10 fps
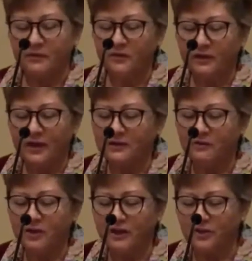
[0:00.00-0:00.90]
Lots of
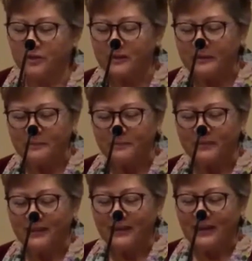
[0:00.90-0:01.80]
changes.
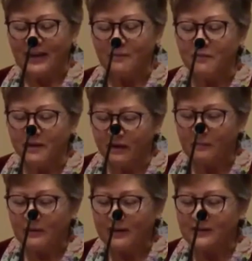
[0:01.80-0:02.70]
And I'm very
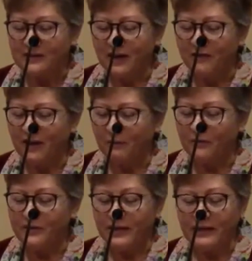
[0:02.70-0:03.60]
blessed to have the help of
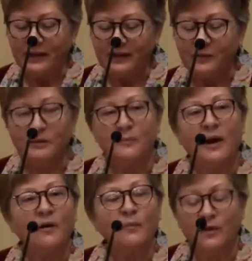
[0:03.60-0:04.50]
Dan Kelly with the
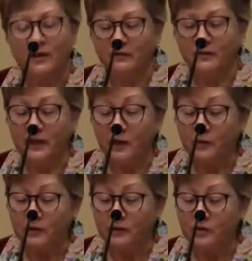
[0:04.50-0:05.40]
PowerPoint and video
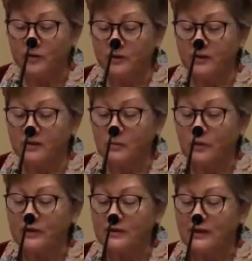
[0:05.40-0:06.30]
inclusions in this
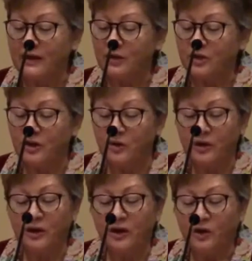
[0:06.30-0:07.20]
morning's slideshow,
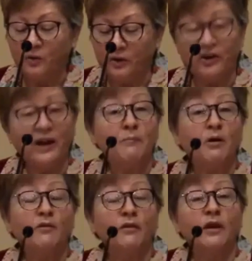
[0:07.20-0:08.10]
which came
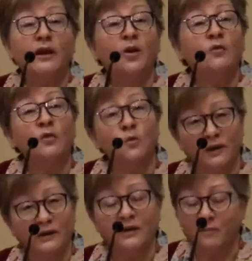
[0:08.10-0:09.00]
over at over one
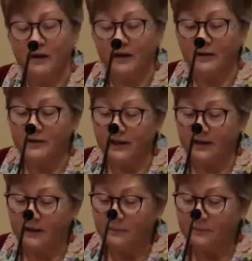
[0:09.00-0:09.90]
gigabyte of
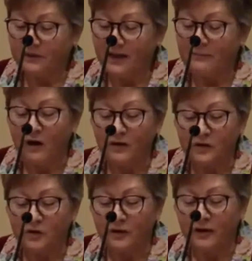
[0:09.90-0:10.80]
data. I'm
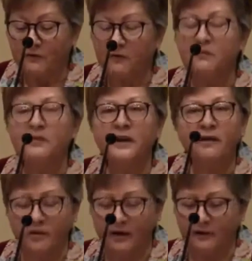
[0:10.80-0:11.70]
also grateful, very
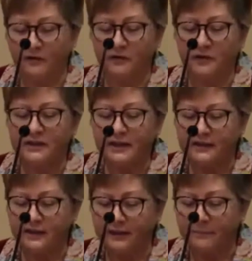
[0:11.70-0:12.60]
grateful for the tech
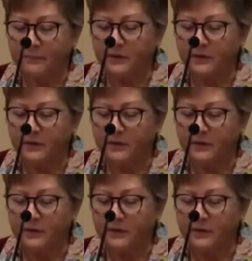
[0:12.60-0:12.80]
team.